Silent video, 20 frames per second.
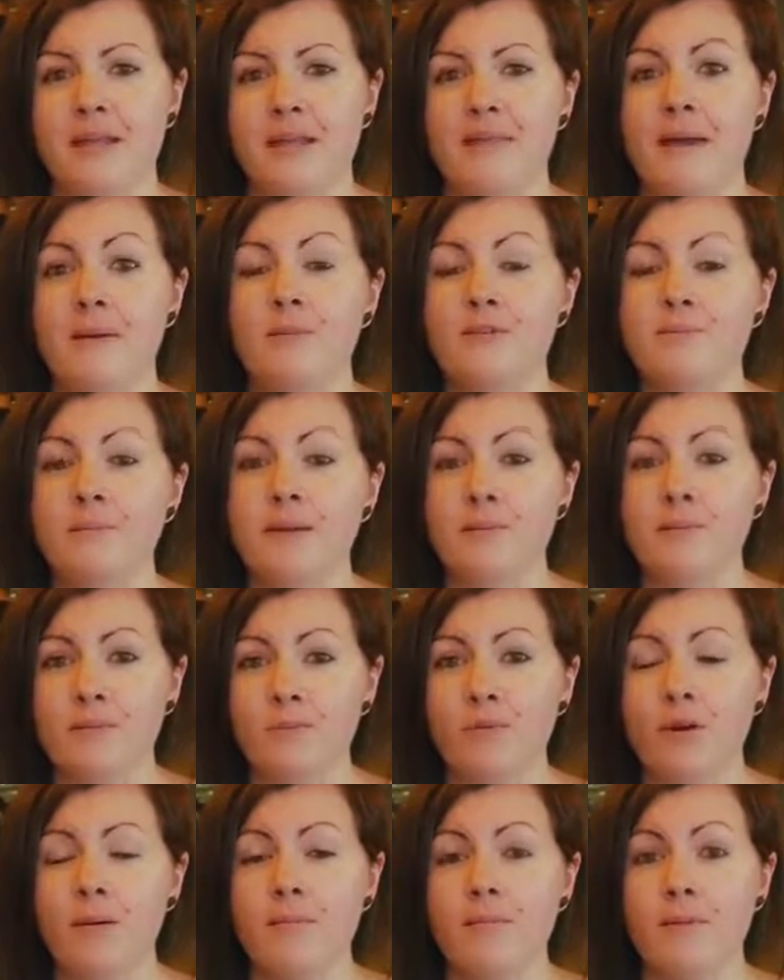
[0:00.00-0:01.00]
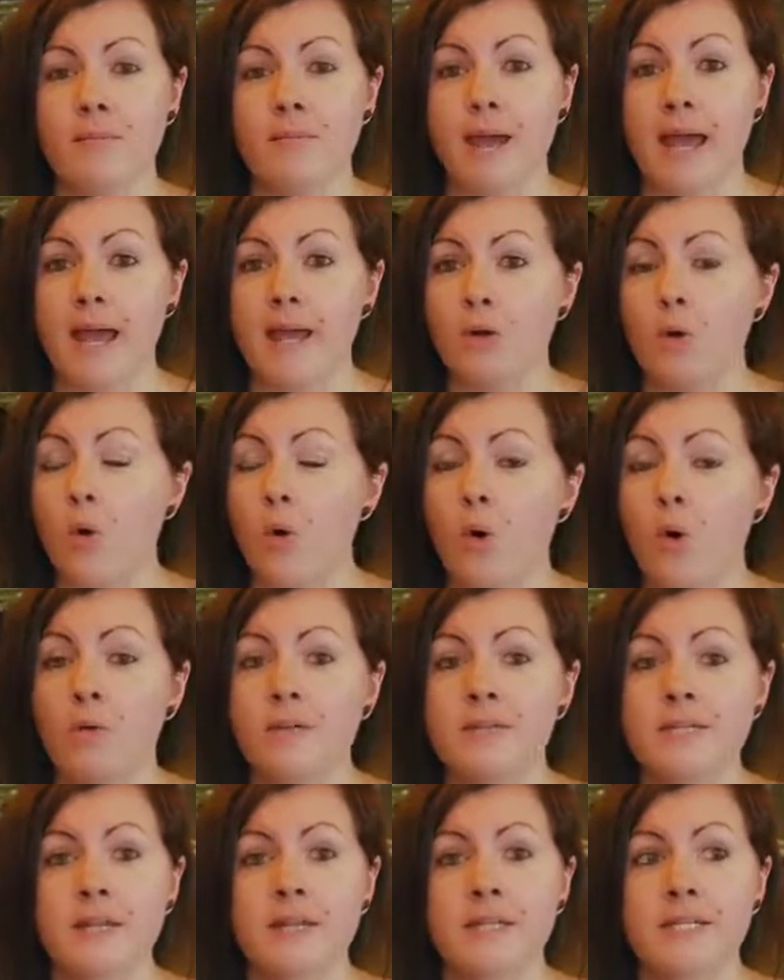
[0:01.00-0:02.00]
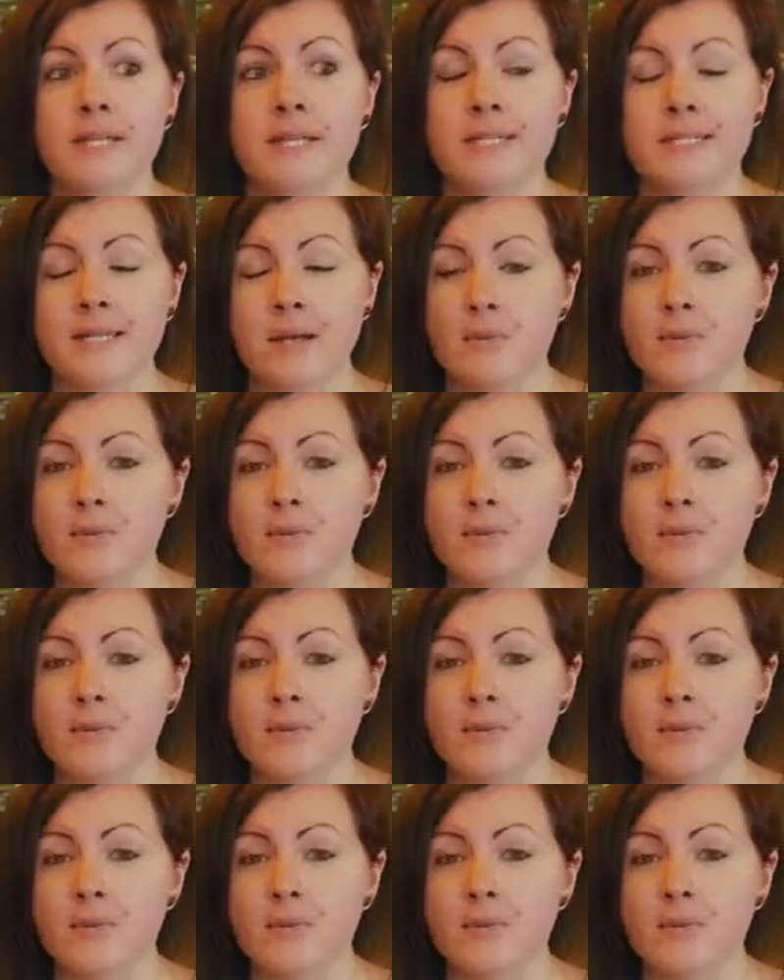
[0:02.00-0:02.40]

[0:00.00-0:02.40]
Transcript: And that was my big problem. I had all these ideas.